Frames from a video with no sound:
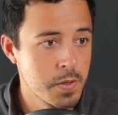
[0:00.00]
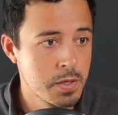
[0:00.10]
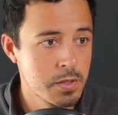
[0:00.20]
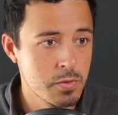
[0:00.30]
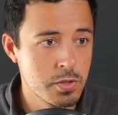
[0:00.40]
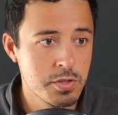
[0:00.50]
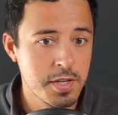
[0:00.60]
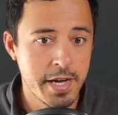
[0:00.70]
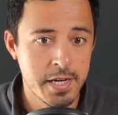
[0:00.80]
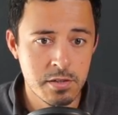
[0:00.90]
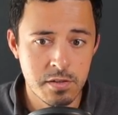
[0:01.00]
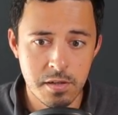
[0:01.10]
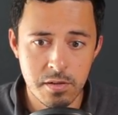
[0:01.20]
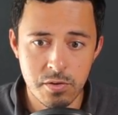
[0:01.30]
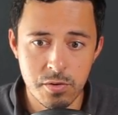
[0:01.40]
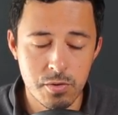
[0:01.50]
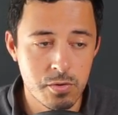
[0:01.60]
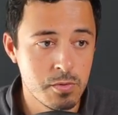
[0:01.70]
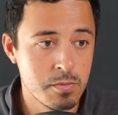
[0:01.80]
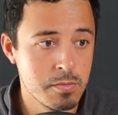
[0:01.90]
So I just asked it
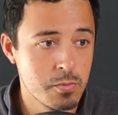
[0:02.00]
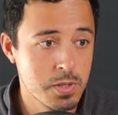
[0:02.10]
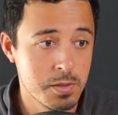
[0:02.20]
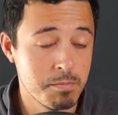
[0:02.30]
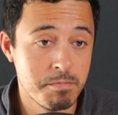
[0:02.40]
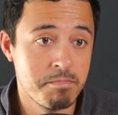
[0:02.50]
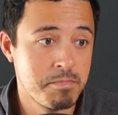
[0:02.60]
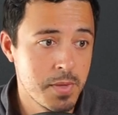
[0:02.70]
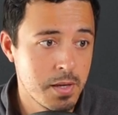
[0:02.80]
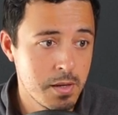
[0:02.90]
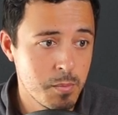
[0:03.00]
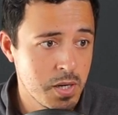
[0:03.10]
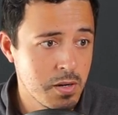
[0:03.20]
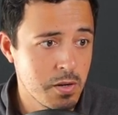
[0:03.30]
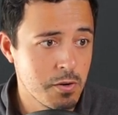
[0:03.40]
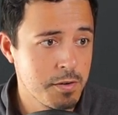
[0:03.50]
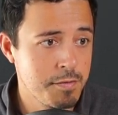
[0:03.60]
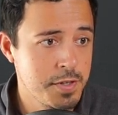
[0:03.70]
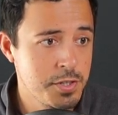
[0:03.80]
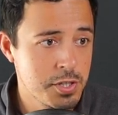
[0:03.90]
to, well, make a login
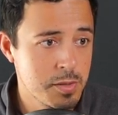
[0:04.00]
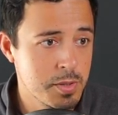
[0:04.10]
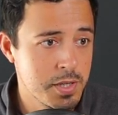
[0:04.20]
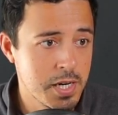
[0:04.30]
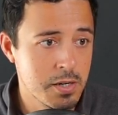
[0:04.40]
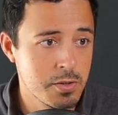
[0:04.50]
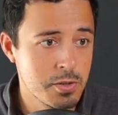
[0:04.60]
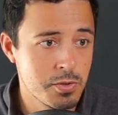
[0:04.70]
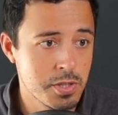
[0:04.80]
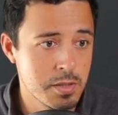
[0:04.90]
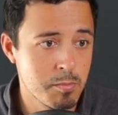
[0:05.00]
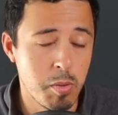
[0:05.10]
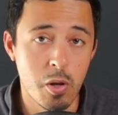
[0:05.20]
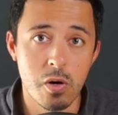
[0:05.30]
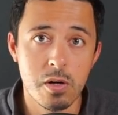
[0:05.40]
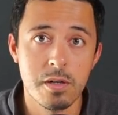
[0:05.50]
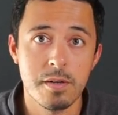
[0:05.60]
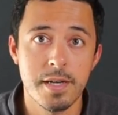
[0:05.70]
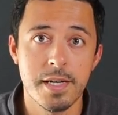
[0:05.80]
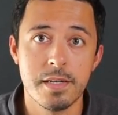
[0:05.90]
feature, but now using block
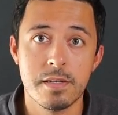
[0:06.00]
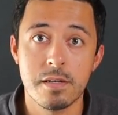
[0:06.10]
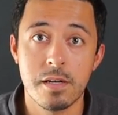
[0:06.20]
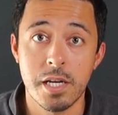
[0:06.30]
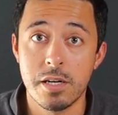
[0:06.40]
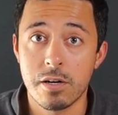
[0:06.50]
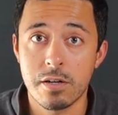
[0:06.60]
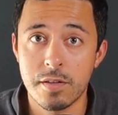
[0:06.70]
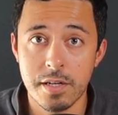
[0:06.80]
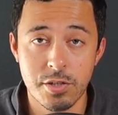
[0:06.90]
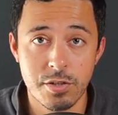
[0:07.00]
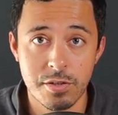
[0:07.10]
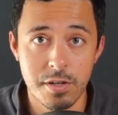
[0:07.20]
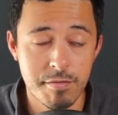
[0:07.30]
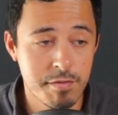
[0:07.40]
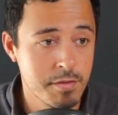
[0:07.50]
and clean architecture stuff.